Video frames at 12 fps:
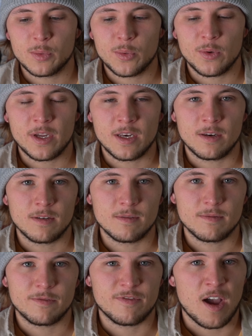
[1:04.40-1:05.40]
between
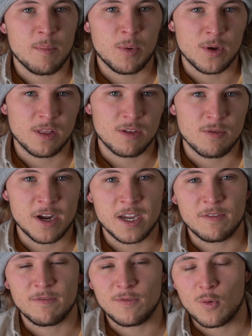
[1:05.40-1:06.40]
5.3
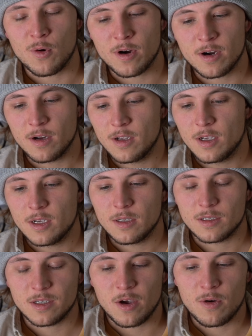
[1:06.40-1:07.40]
and 4.
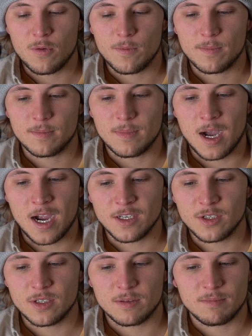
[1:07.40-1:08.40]
So I
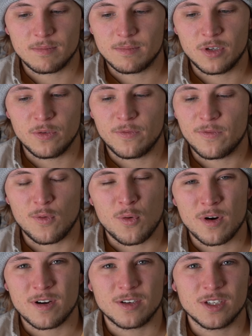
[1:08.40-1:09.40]
just do
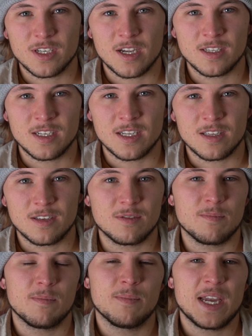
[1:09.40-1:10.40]
4 just because it
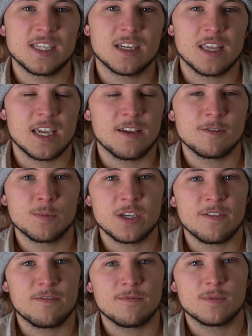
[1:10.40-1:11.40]
basically gives me
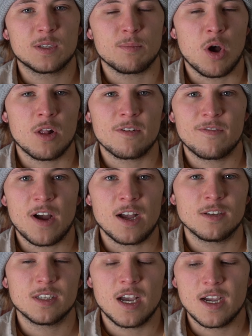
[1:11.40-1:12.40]
a smaller
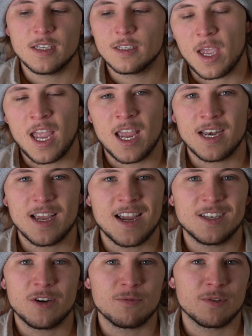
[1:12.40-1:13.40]
file size and I
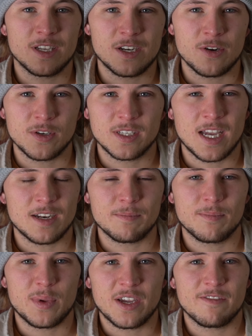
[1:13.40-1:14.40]
don't really notice that
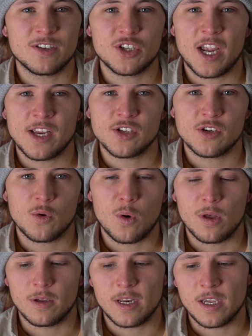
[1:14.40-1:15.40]
big of a change in
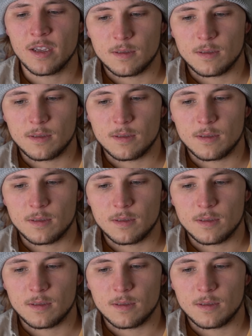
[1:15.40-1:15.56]
quality.